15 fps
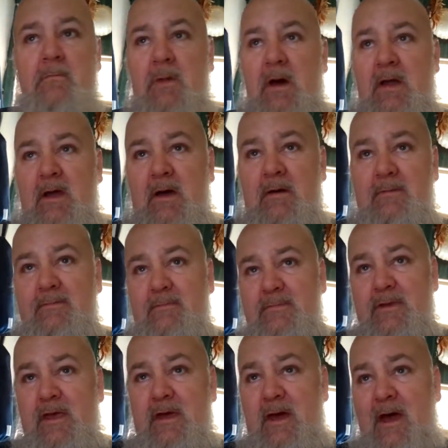But uh,
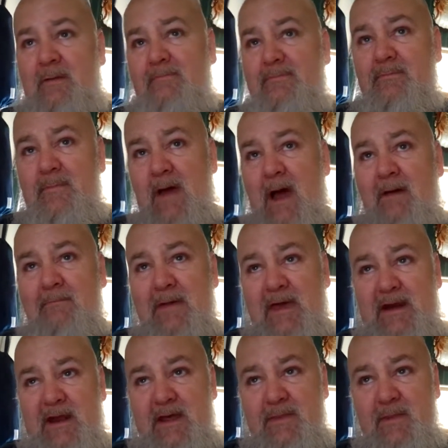yeah, I've, I've
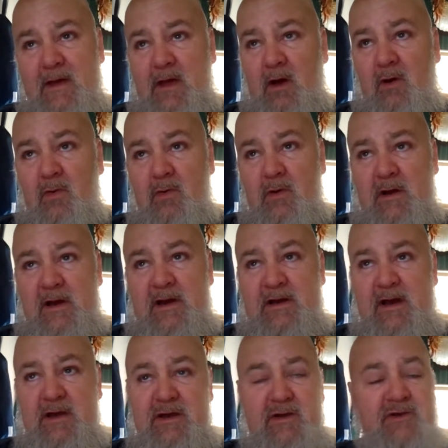been in the cold and it
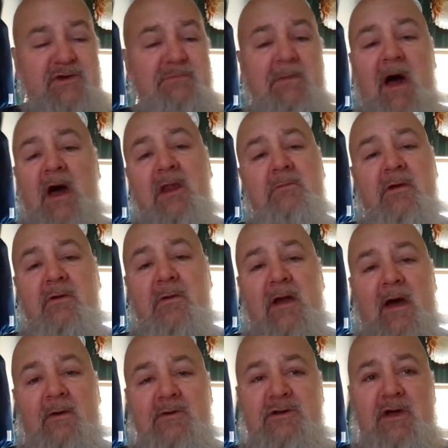didn't used to bother me when
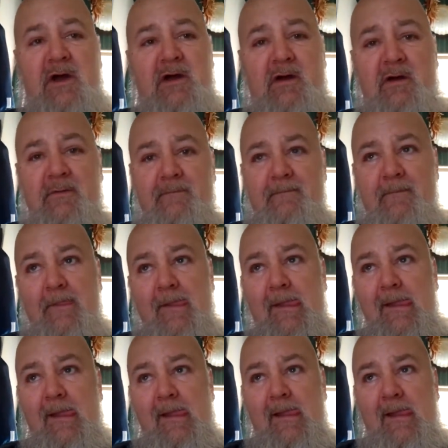I was younger.
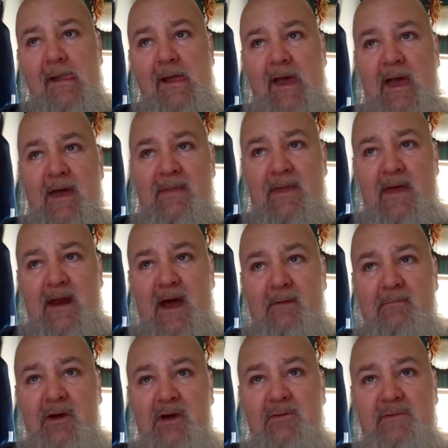And then I
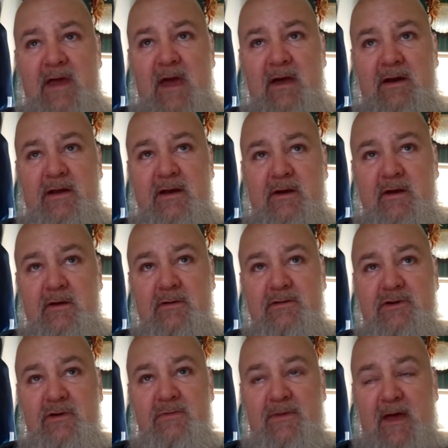moved down here
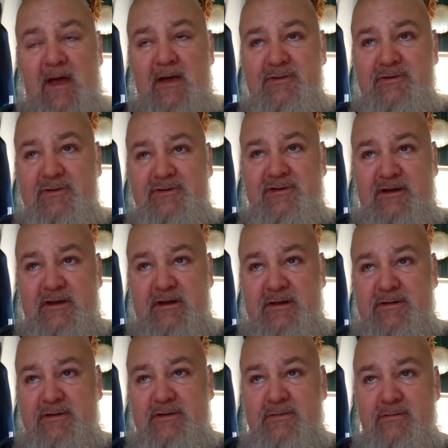in
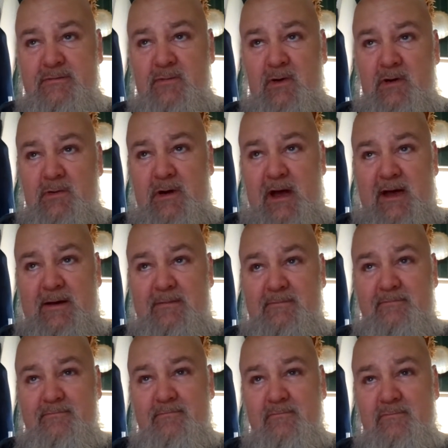2006 and we're right,